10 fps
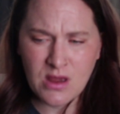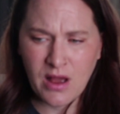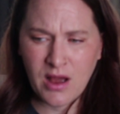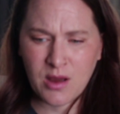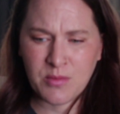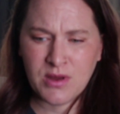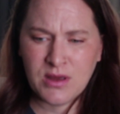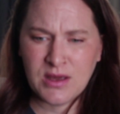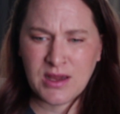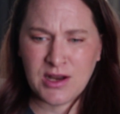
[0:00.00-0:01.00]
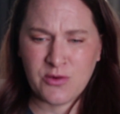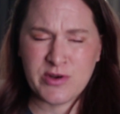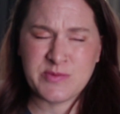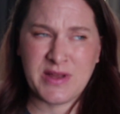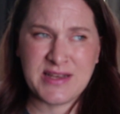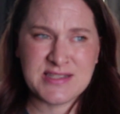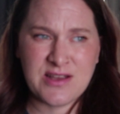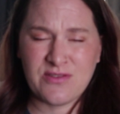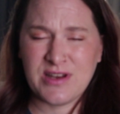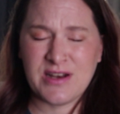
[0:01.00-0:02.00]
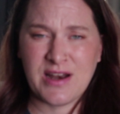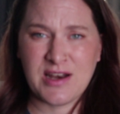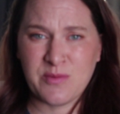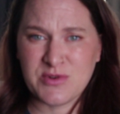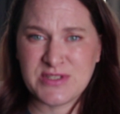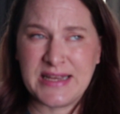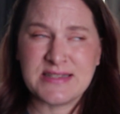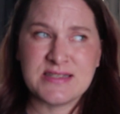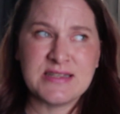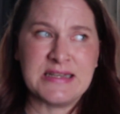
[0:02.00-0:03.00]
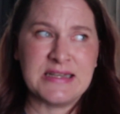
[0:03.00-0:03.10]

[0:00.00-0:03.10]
can increase by like 70 to 90%